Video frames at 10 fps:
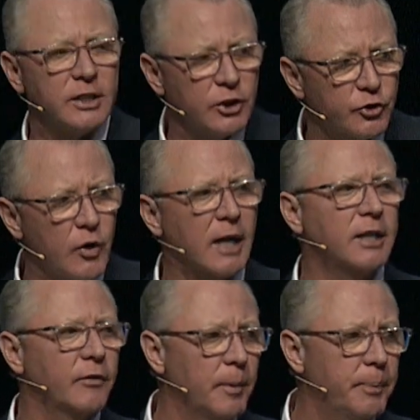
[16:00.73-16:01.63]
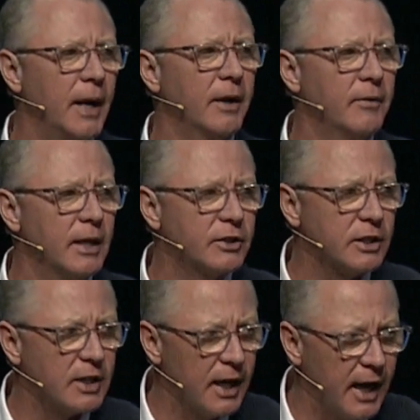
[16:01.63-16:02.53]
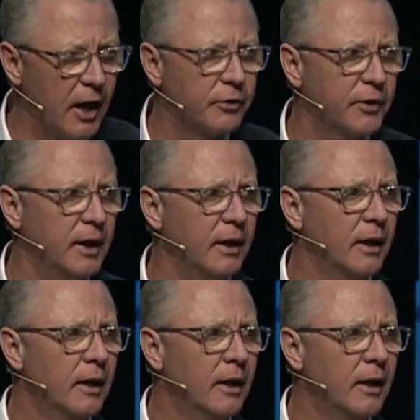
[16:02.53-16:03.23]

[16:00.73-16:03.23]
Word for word: a destructive competitiveness that's unhealthy,